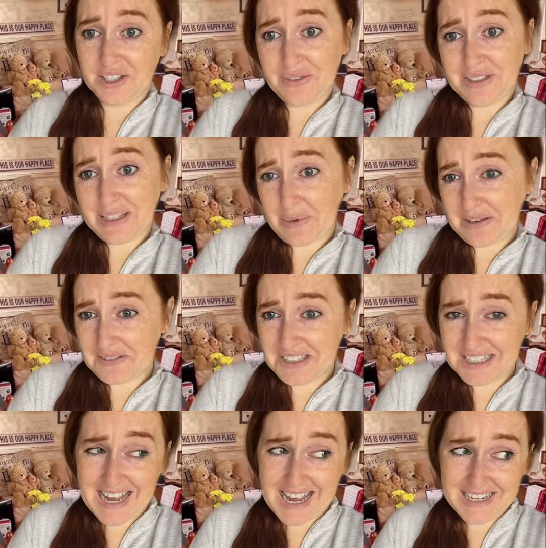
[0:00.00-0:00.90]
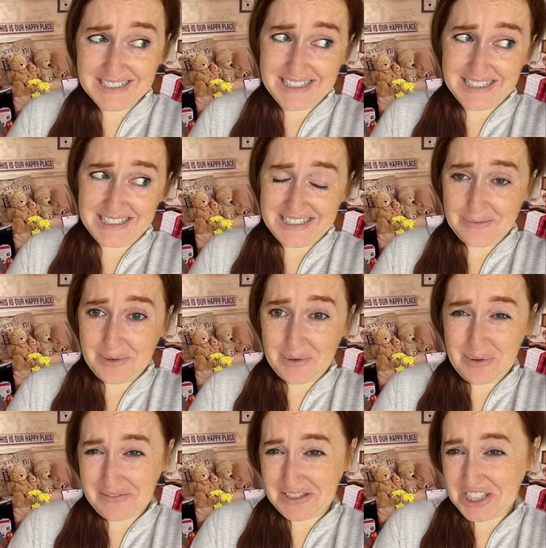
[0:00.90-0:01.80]
You said we have to decant it. Does that
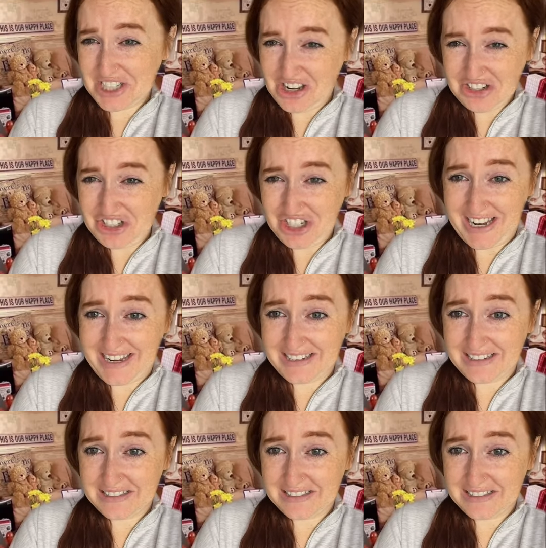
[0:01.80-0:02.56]
mean we have to touch it?